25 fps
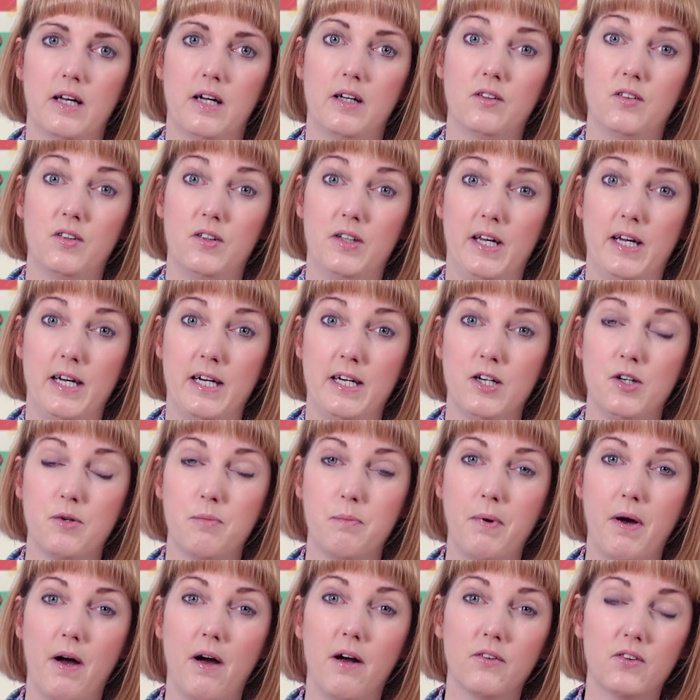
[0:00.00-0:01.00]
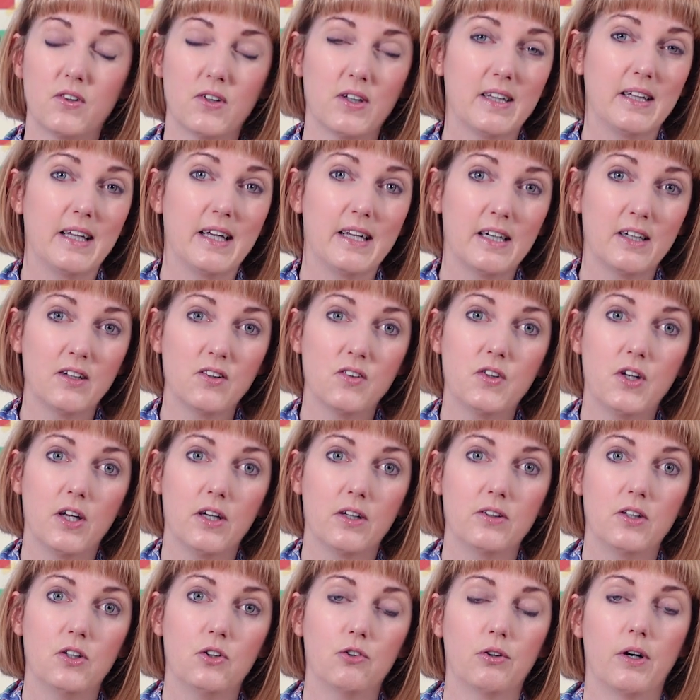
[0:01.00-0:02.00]
that stage, but then I
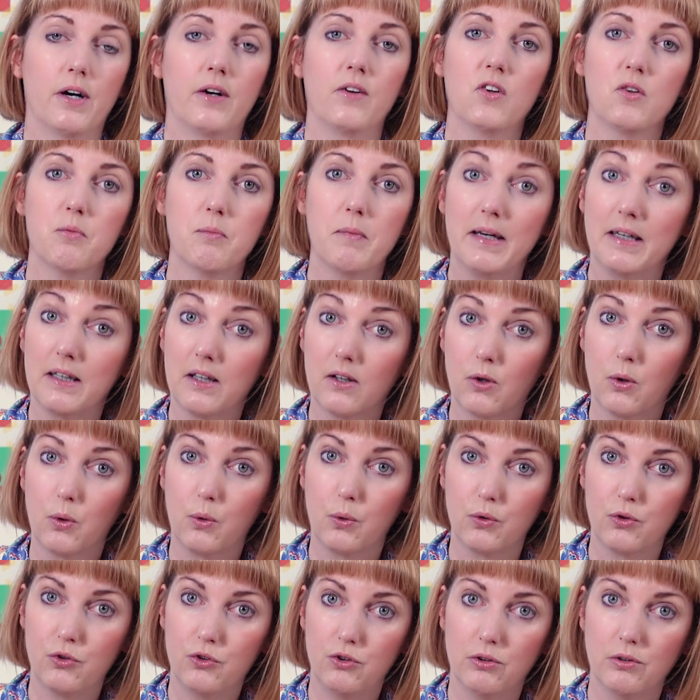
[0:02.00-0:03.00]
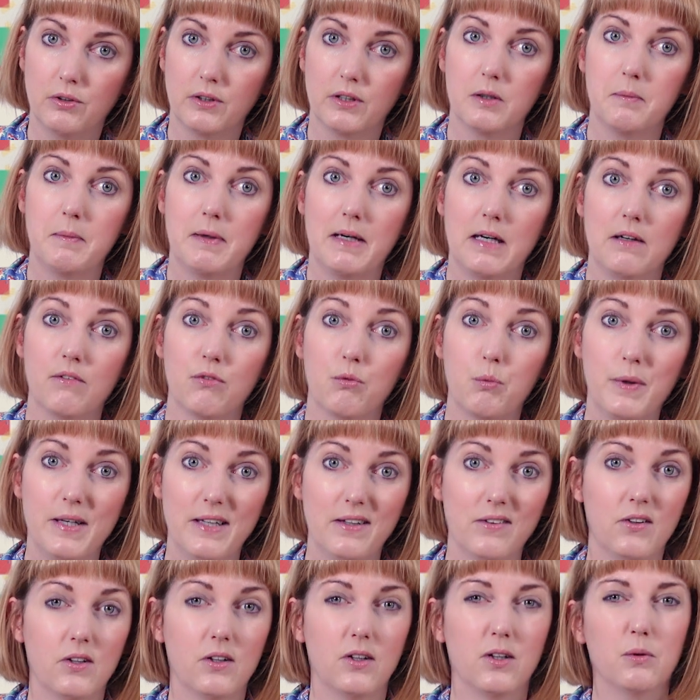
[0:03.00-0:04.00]
started trying to make a course during the middle of
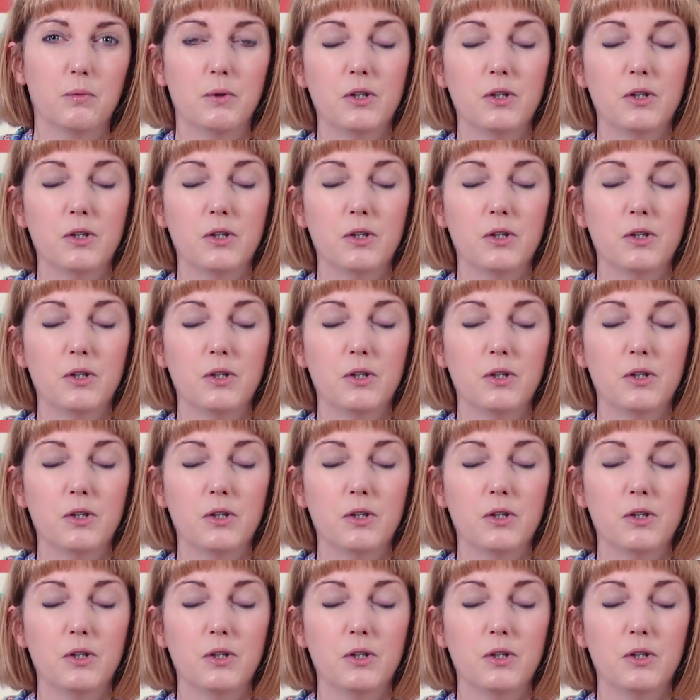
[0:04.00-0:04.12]
winter,